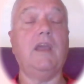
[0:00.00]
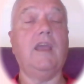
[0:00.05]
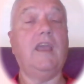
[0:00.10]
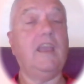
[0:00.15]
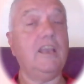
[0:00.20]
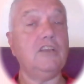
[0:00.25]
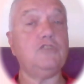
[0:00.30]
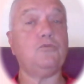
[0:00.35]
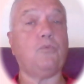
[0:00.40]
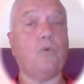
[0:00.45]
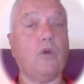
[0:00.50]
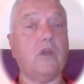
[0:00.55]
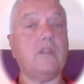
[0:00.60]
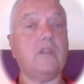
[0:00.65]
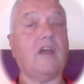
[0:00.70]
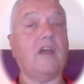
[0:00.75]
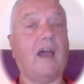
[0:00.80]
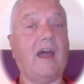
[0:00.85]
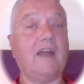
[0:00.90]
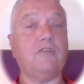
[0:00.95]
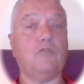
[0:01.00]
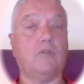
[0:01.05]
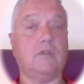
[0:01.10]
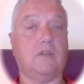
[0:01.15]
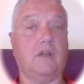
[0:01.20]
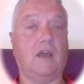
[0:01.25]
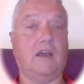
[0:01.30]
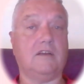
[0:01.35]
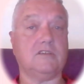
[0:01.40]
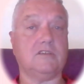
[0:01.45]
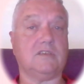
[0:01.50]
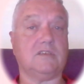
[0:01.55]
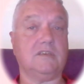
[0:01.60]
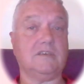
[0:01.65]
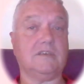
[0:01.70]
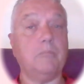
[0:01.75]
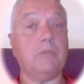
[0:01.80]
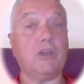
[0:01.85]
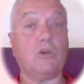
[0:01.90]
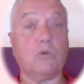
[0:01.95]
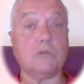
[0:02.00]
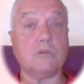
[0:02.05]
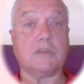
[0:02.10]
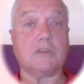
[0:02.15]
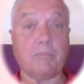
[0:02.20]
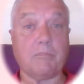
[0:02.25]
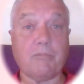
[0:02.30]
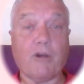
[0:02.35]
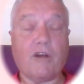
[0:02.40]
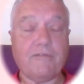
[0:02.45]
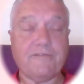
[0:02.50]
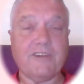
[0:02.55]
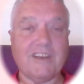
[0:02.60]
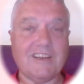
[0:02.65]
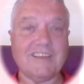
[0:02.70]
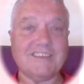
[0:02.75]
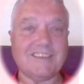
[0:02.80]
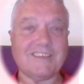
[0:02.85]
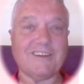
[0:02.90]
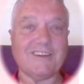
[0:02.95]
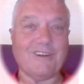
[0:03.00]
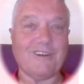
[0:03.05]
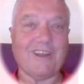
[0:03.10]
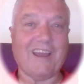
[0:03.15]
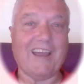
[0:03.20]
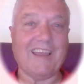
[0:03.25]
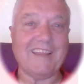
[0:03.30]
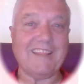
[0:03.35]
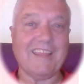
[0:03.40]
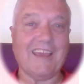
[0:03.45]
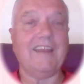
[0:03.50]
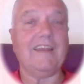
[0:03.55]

is worth 100,000 because the profit is still lying.